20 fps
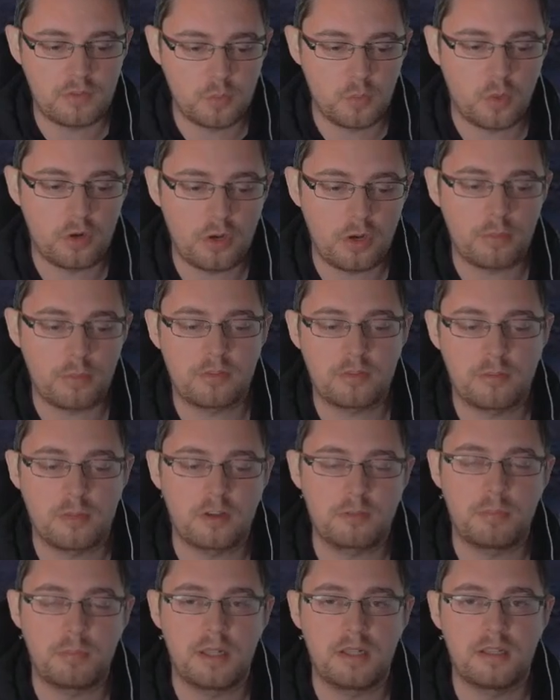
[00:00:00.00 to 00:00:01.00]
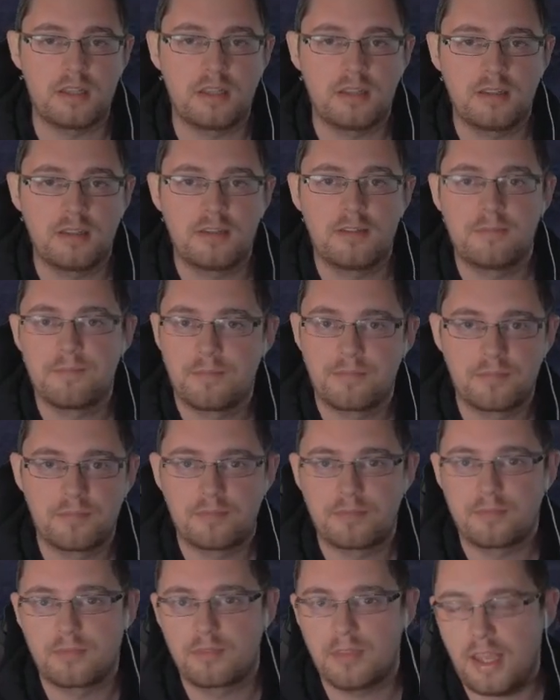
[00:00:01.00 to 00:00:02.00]
if you want an optimized build,
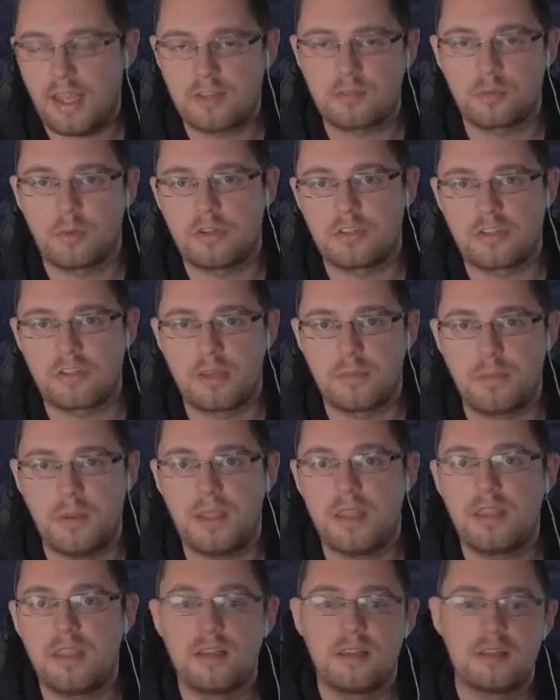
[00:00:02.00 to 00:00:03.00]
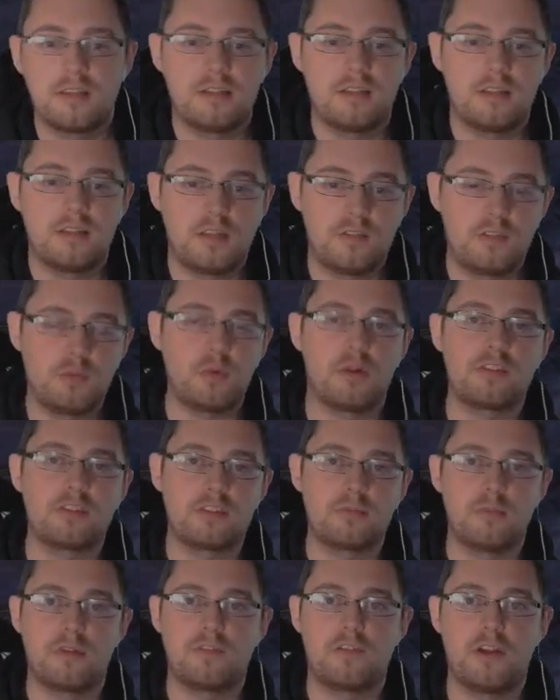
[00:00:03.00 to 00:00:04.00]
that is what it's going to be. If you want
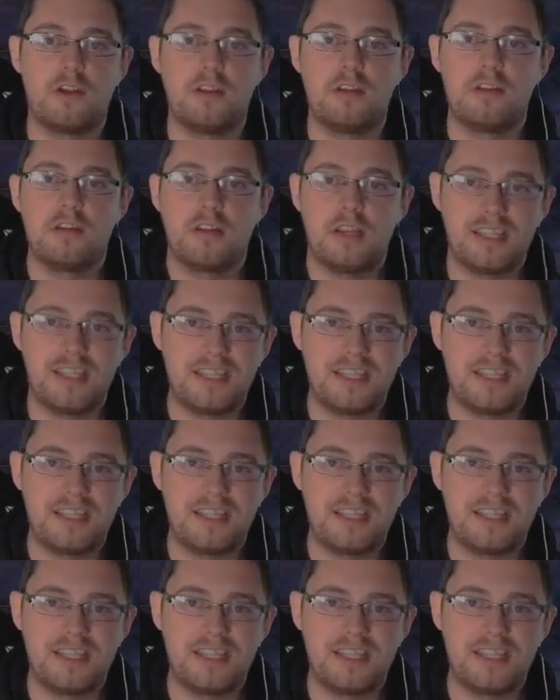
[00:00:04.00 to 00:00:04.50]
something fun,